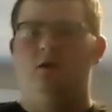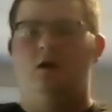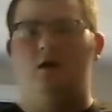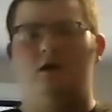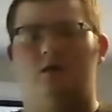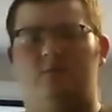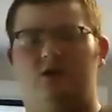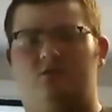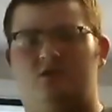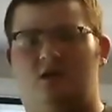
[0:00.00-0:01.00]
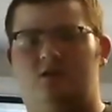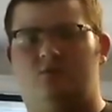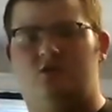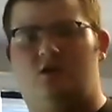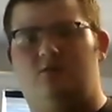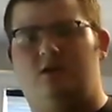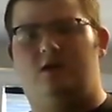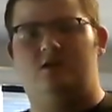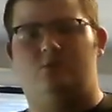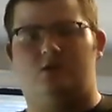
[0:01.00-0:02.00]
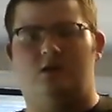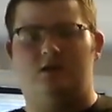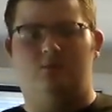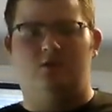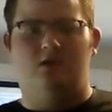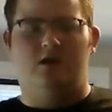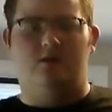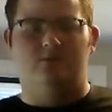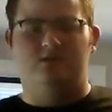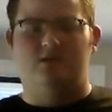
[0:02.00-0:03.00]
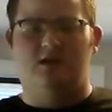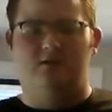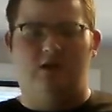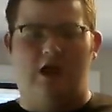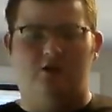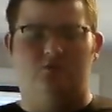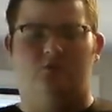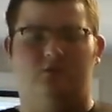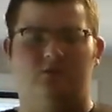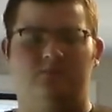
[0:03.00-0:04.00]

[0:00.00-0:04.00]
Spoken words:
The Micro Shots, which I realized were collectible items, not actual,